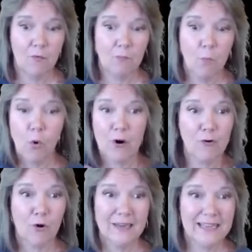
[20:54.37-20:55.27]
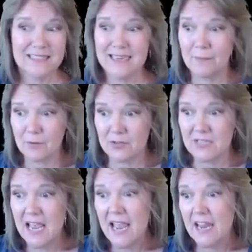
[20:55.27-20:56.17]
more or less numbers.
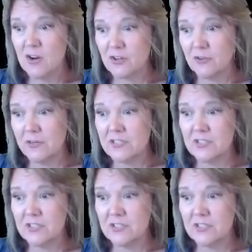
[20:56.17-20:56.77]
You're going